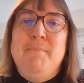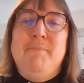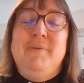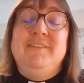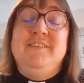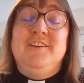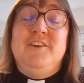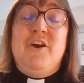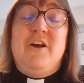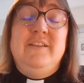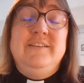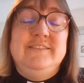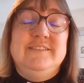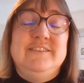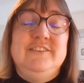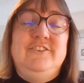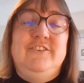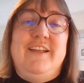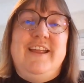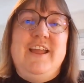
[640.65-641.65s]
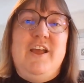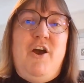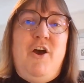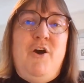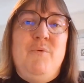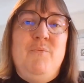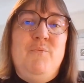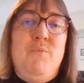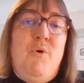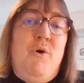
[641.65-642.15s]
but to concentrate
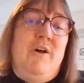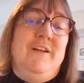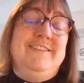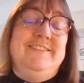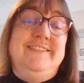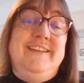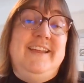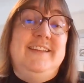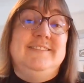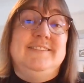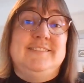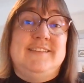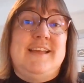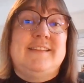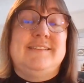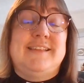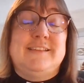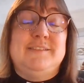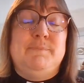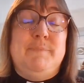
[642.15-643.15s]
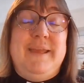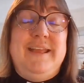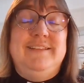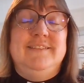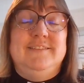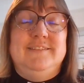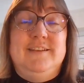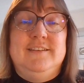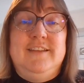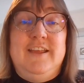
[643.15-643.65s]
on what Jesus has asked
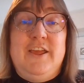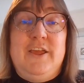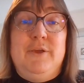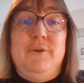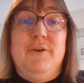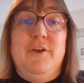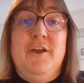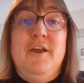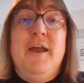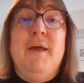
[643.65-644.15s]
Peter to do,